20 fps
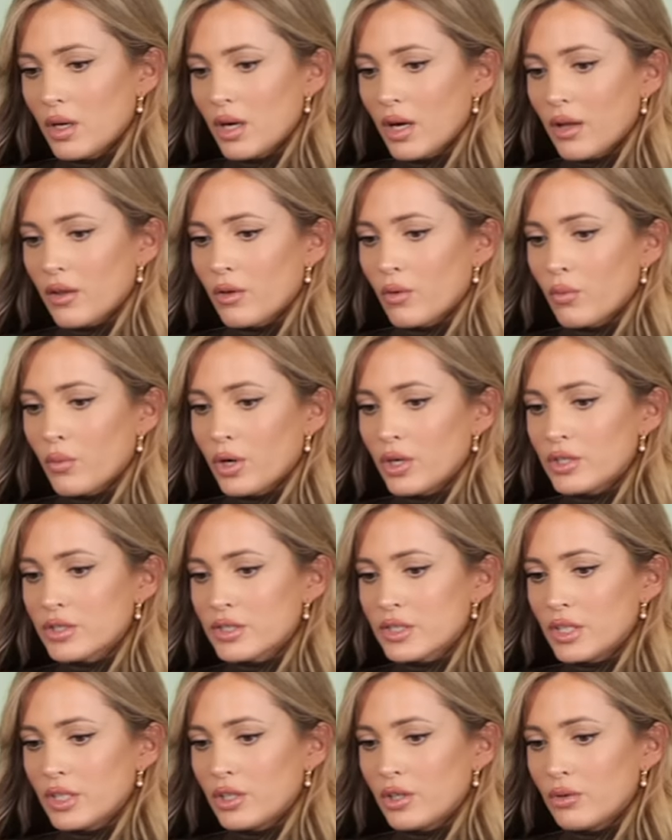Yeah, the
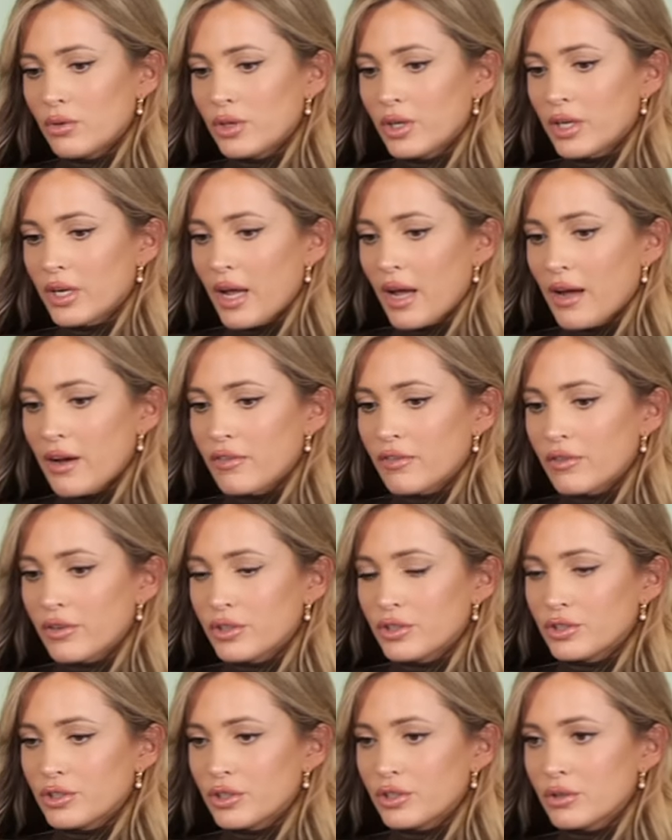worst thing you can
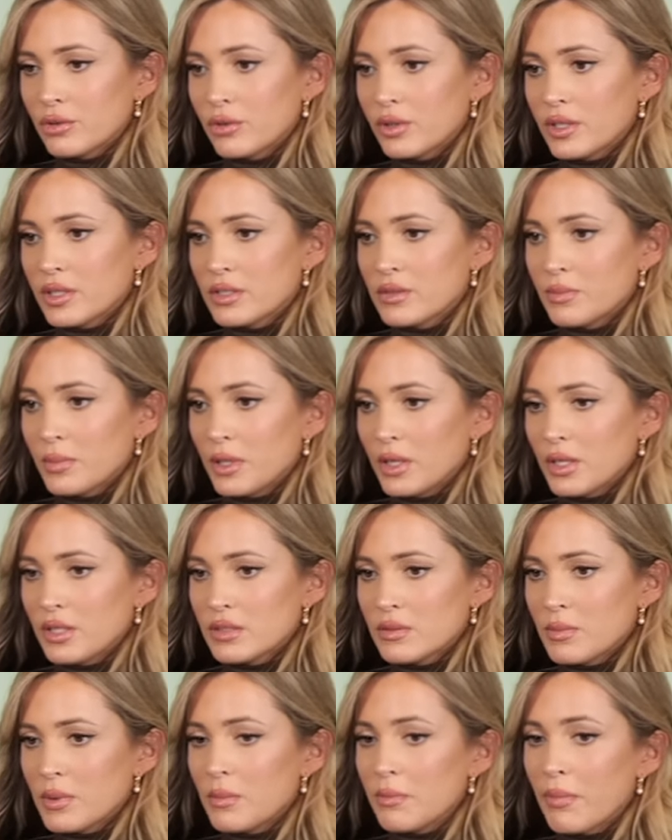ever do is be
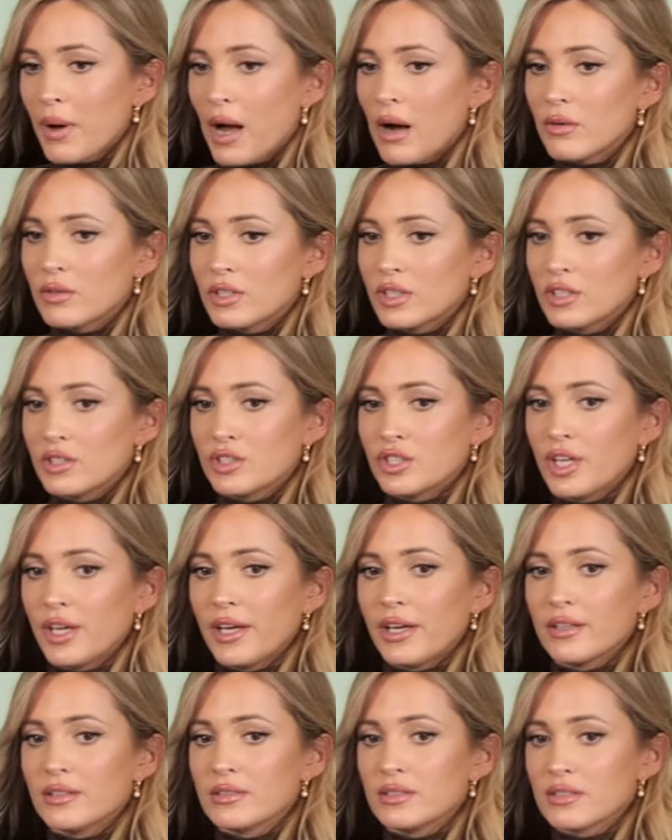is be bound in
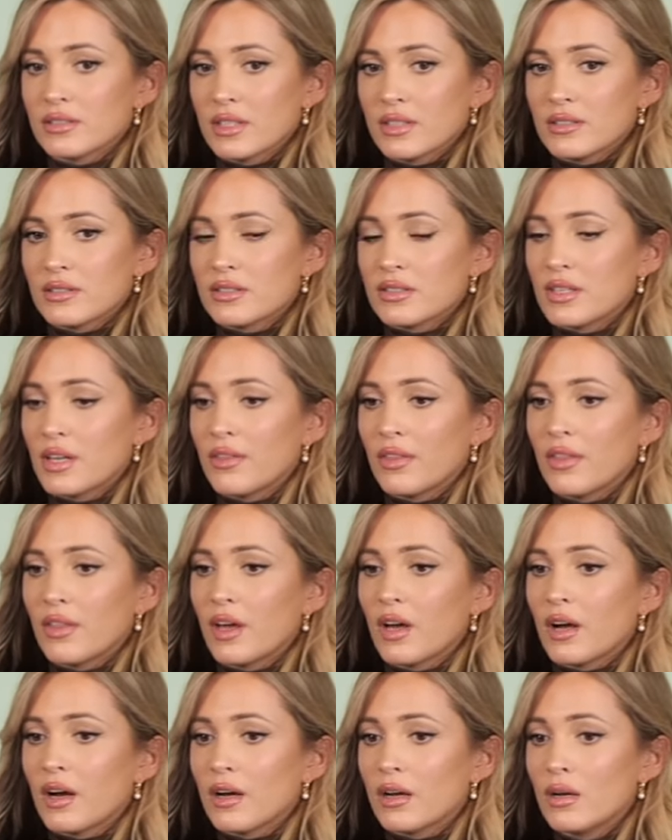chains and sit
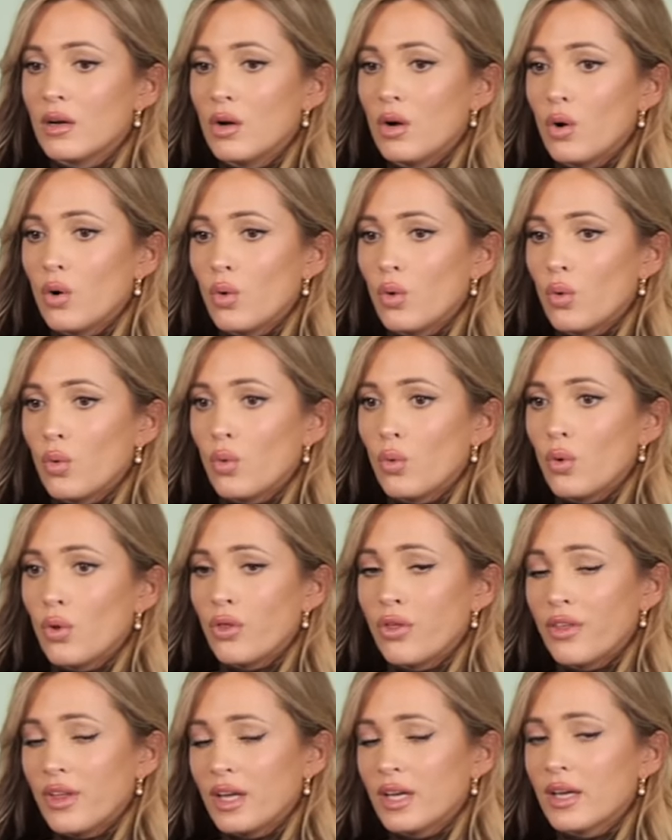there
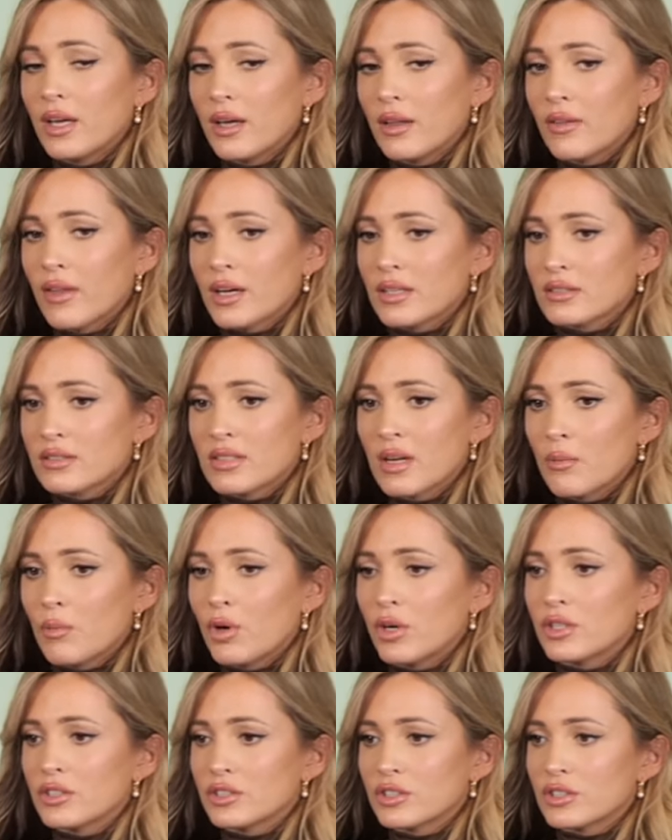thinking that
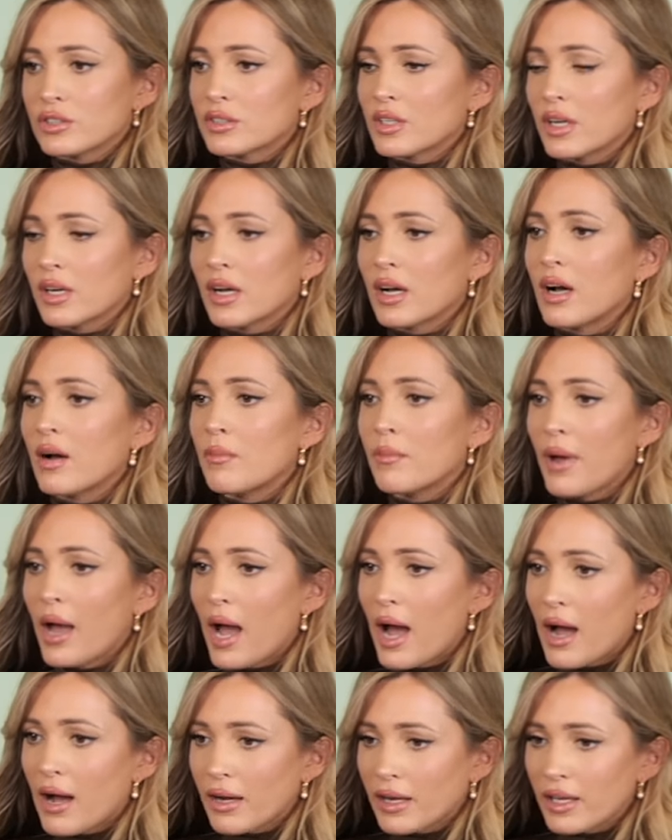someone is just going to come
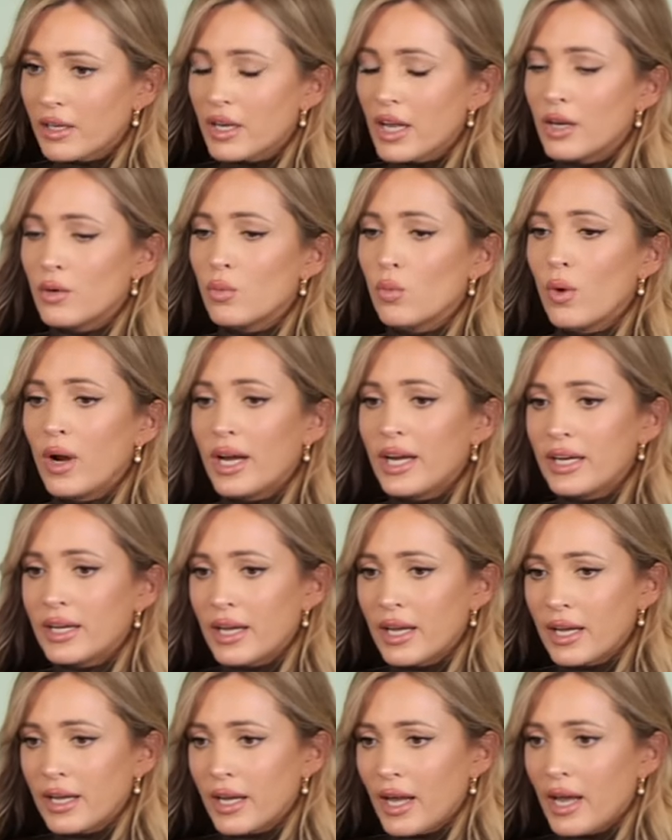back yeah. and, and
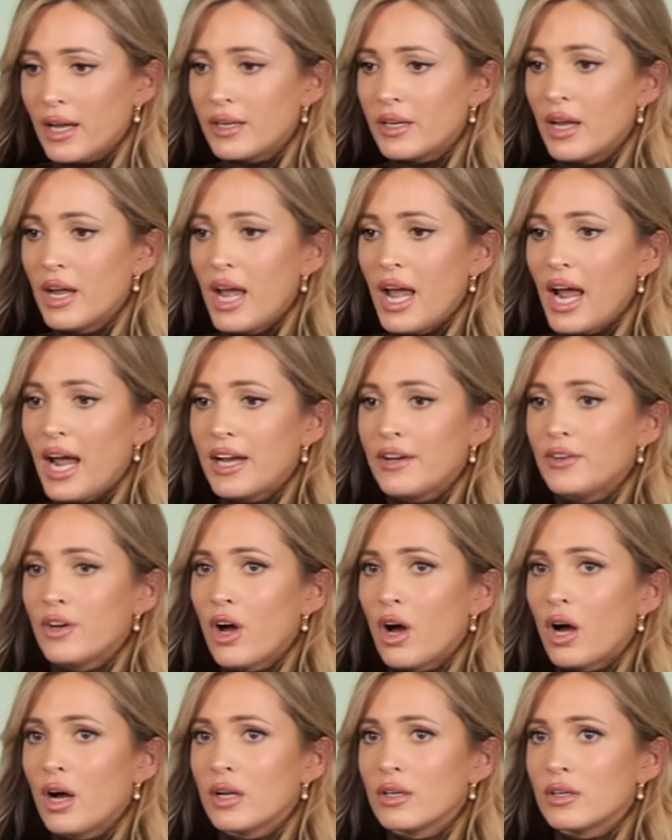waiting and and
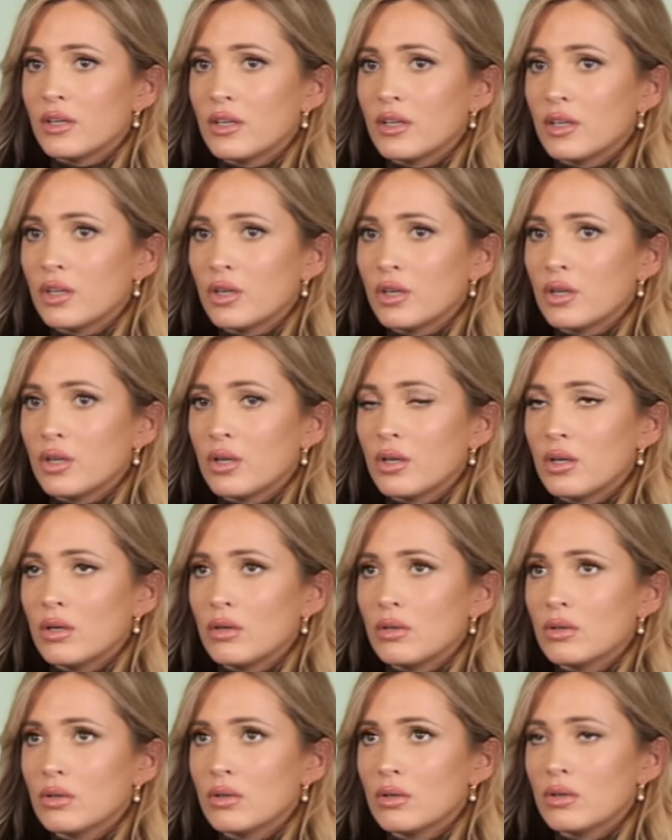not
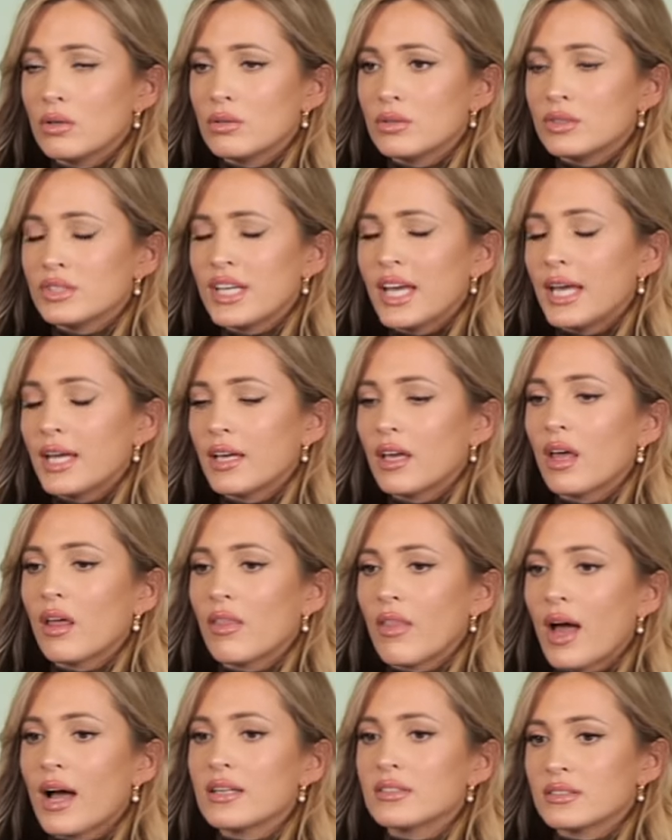
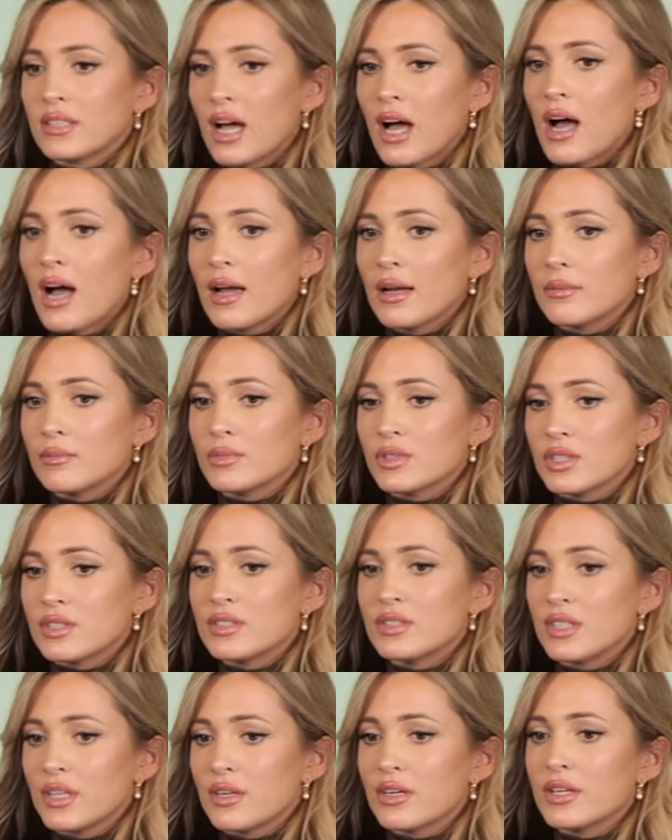taking that time to
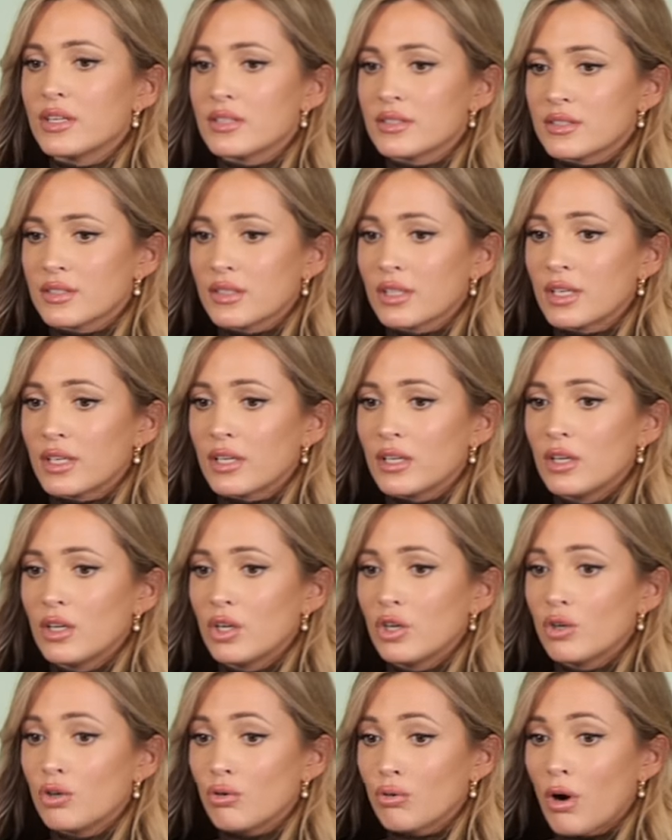seriously
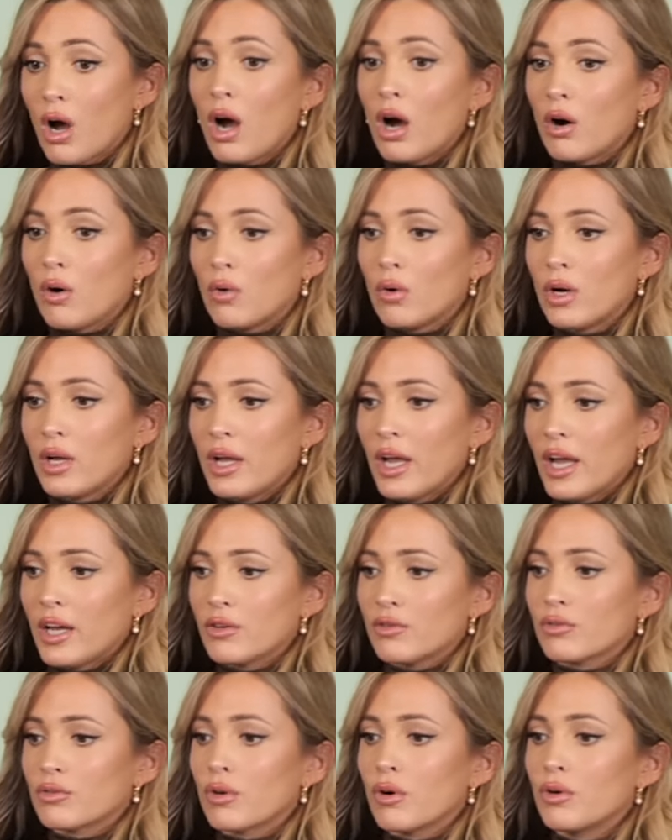grow yeah.
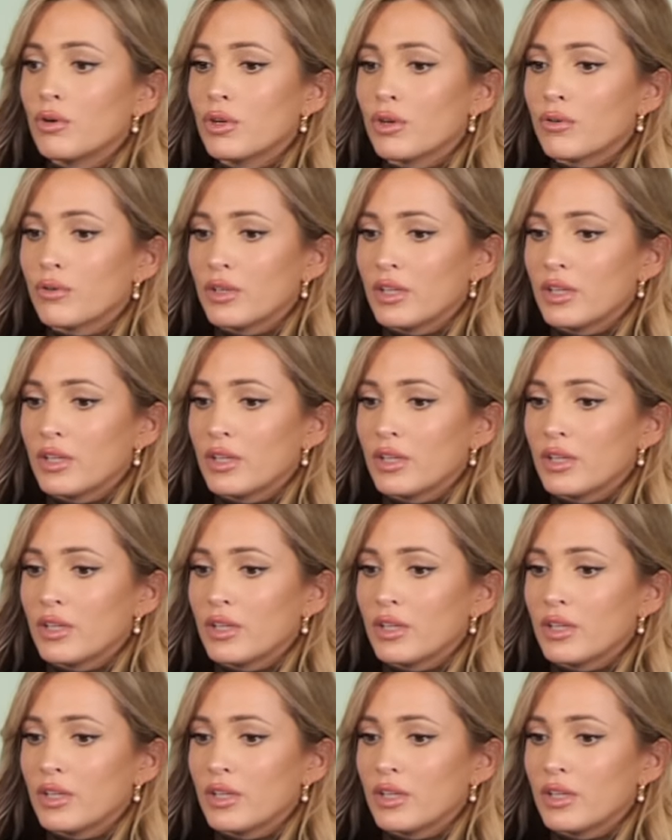and grow your